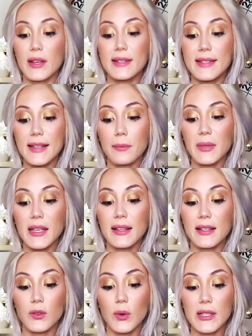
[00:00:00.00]
is something
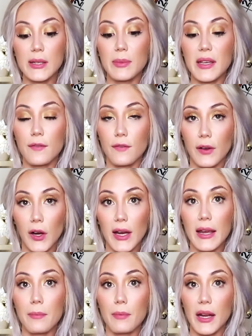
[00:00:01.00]
that's going to be
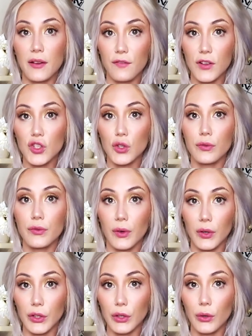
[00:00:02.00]
very beneficial for
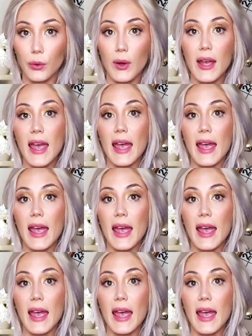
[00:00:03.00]
you